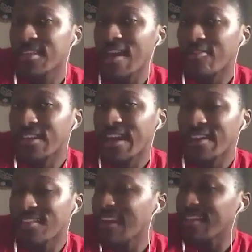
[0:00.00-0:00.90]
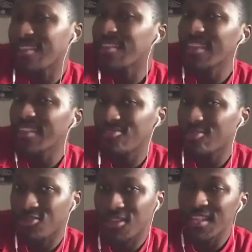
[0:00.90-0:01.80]
that was kind of like the least,
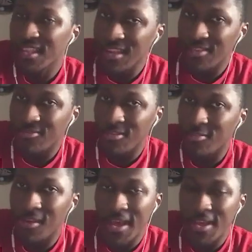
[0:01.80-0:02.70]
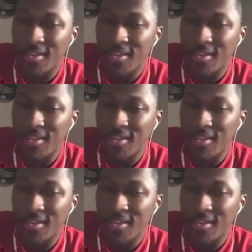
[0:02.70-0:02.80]
which really didn't require